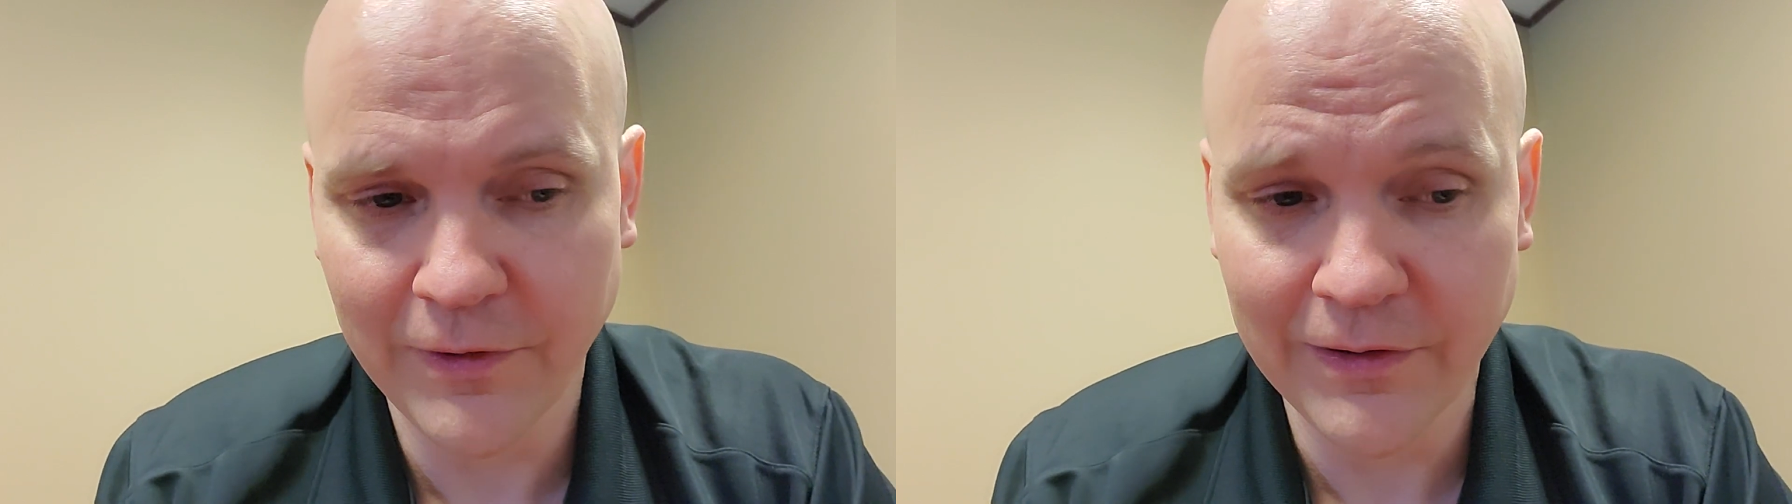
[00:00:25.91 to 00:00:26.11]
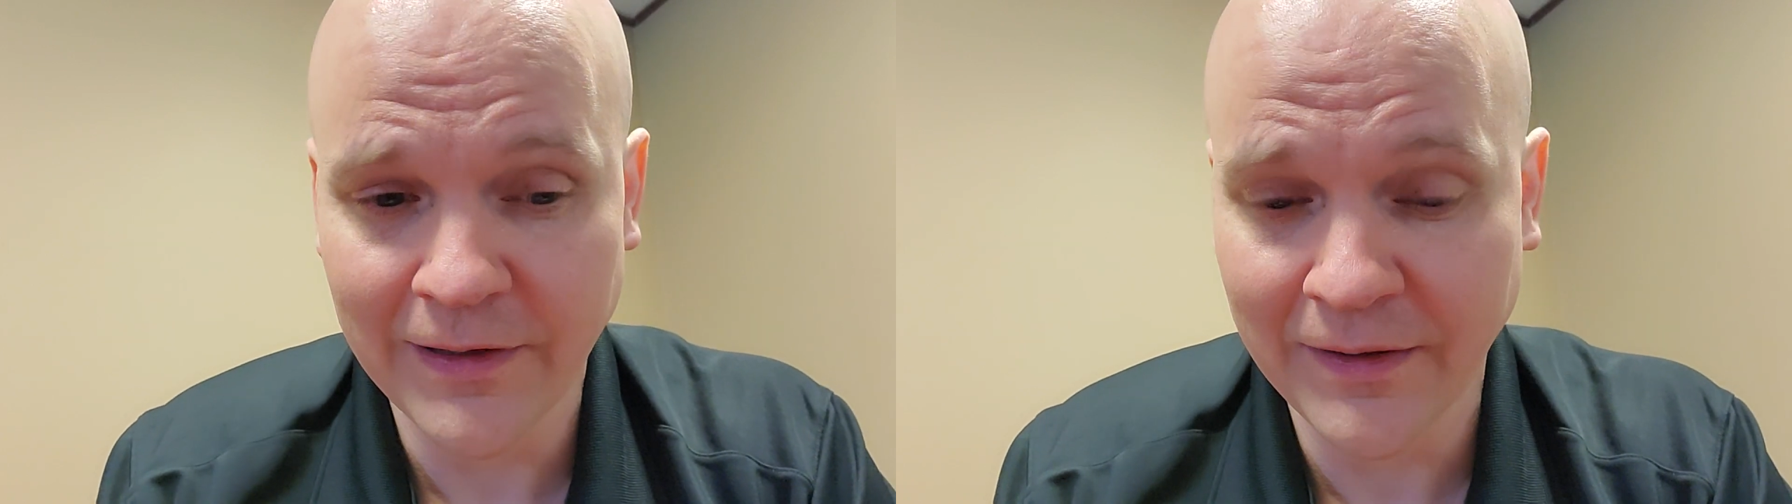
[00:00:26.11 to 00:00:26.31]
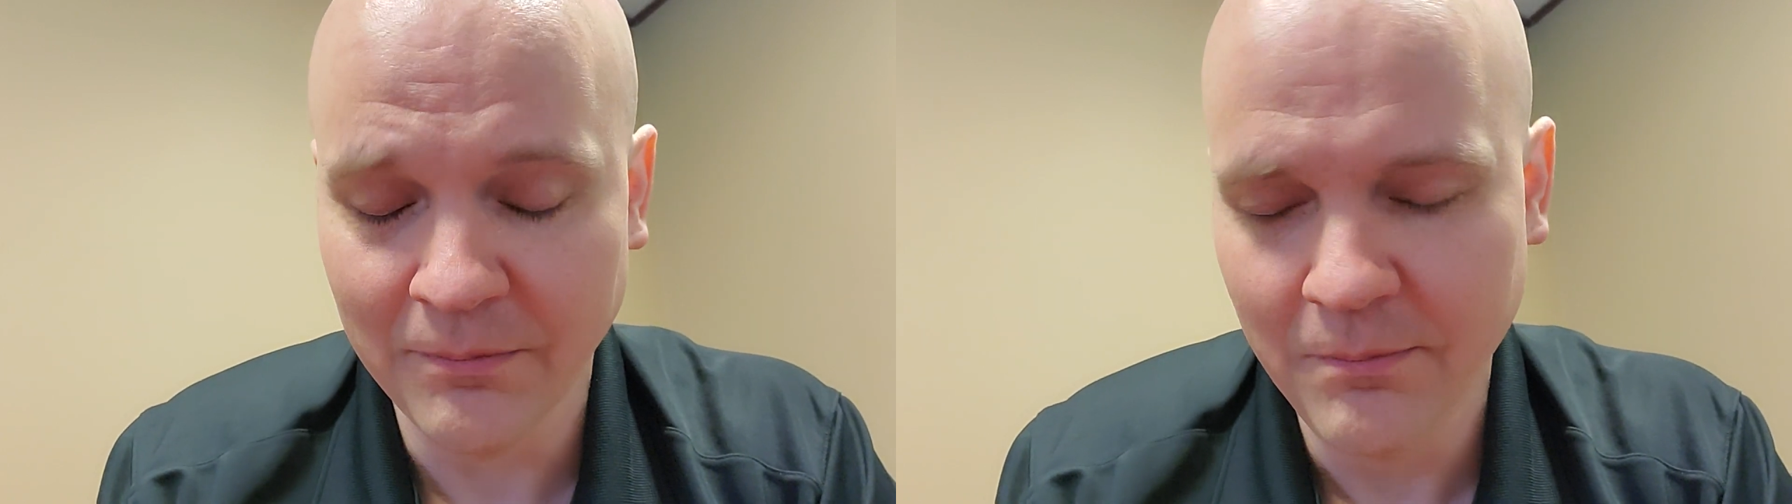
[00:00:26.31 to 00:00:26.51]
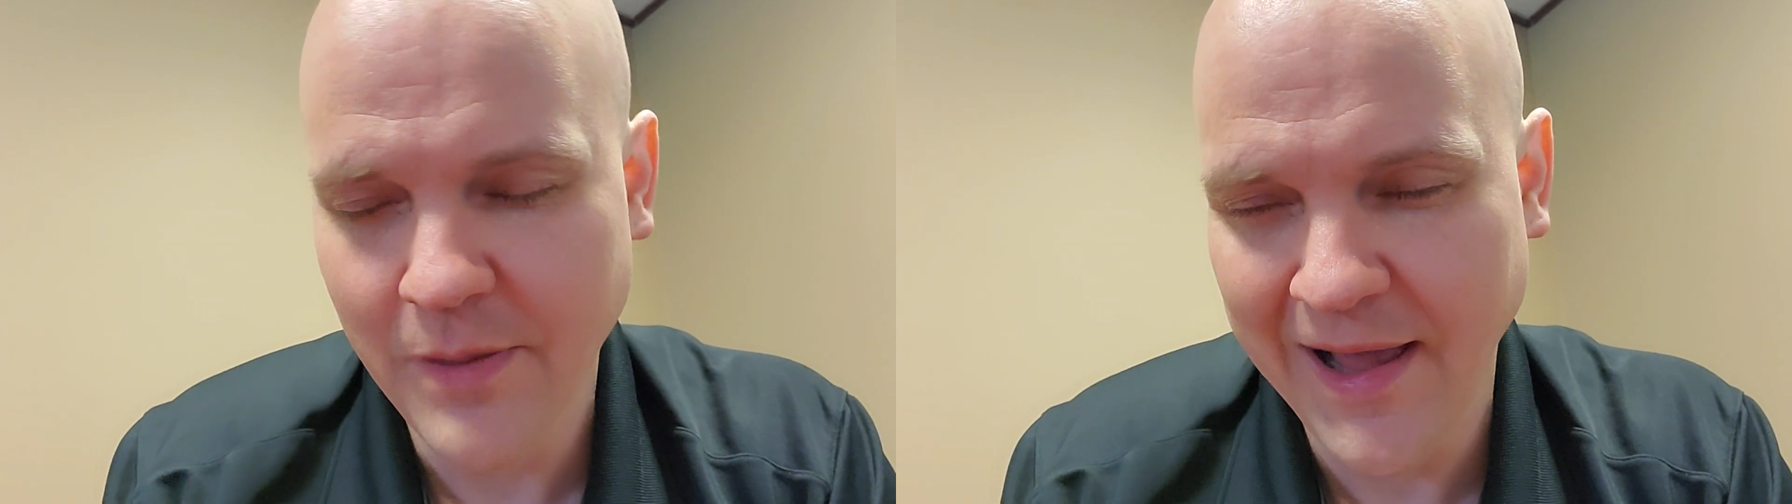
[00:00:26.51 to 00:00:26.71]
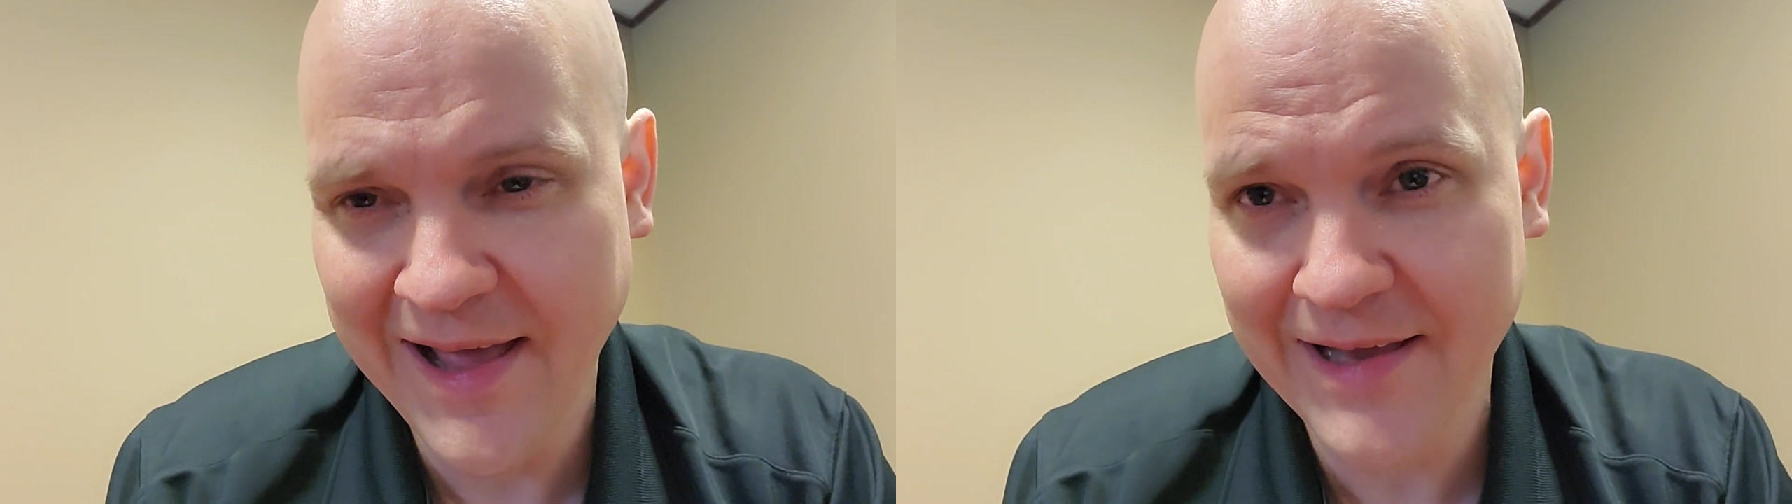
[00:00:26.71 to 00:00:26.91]
feeling
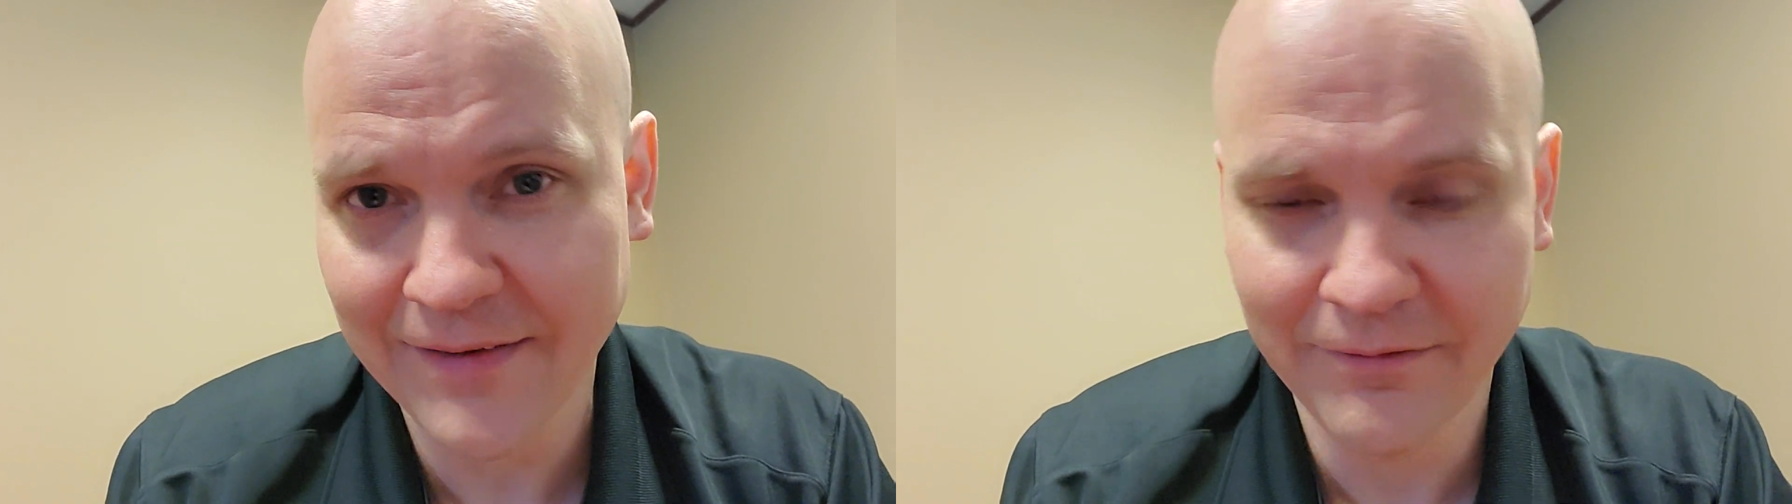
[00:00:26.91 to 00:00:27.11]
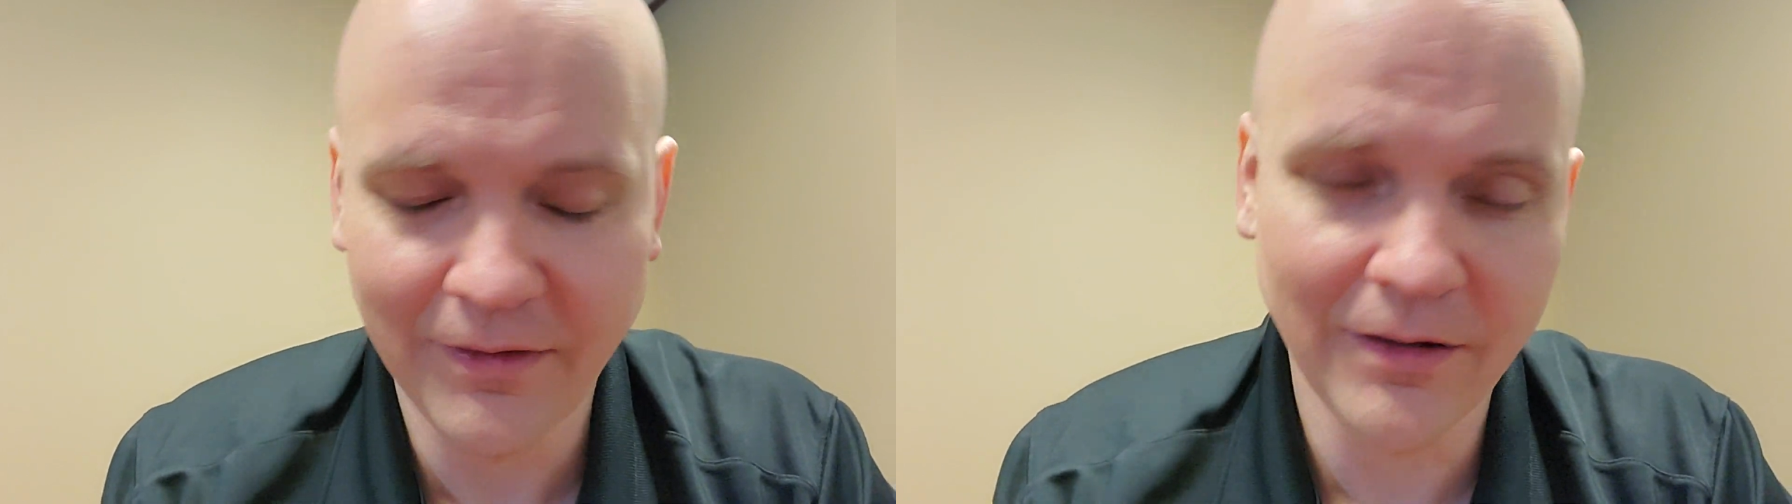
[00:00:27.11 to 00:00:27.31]
bad.